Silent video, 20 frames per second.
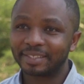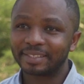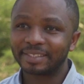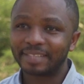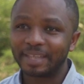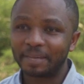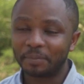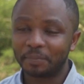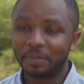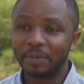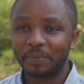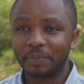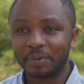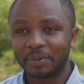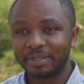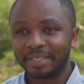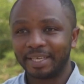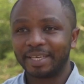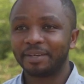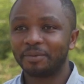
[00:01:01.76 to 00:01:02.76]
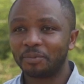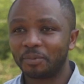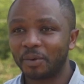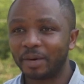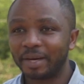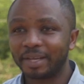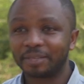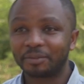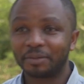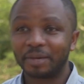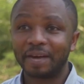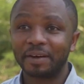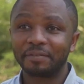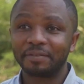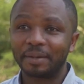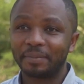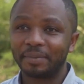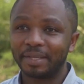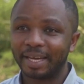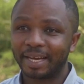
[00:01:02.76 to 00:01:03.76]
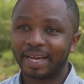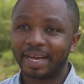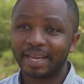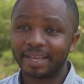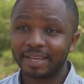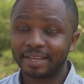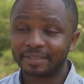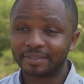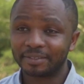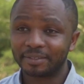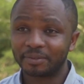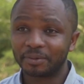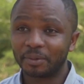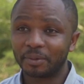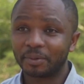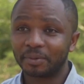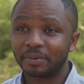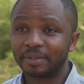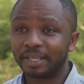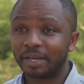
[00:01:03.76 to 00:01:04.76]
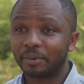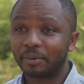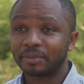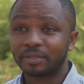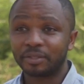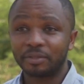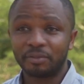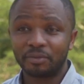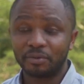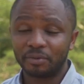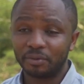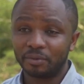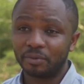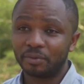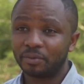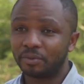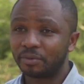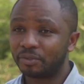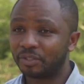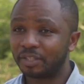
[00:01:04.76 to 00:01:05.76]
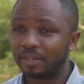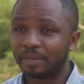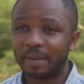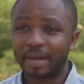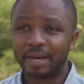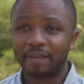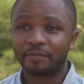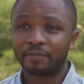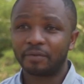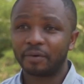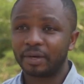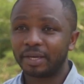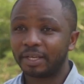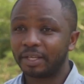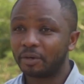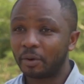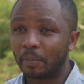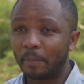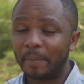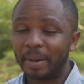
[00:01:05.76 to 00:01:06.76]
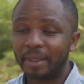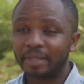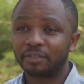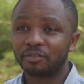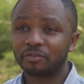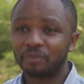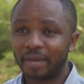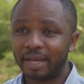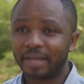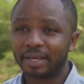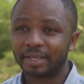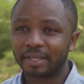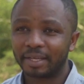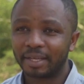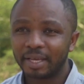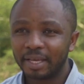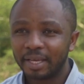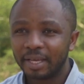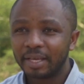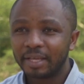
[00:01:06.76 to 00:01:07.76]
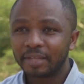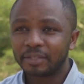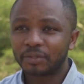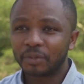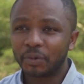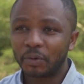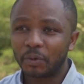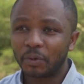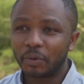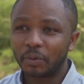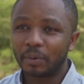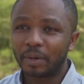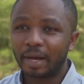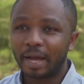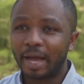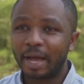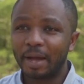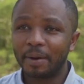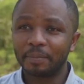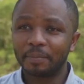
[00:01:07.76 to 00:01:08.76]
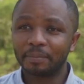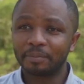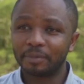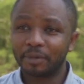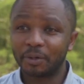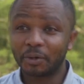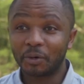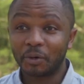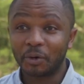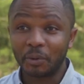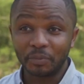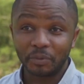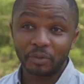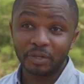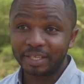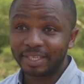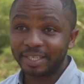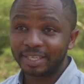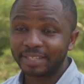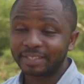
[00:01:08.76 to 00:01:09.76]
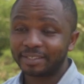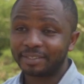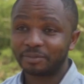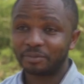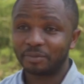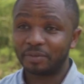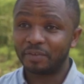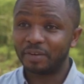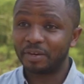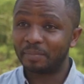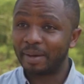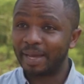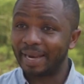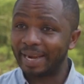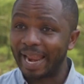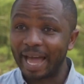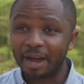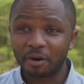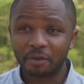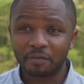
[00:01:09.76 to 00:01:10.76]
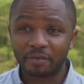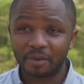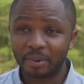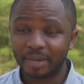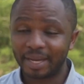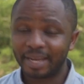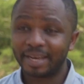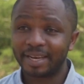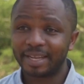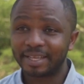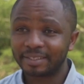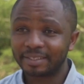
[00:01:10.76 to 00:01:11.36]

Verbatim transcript: but some people, they wanted to have them in their gardens. So there was a huge demand for illegal pet trade. Nsengimana's passion for cranes goes back to his childhood.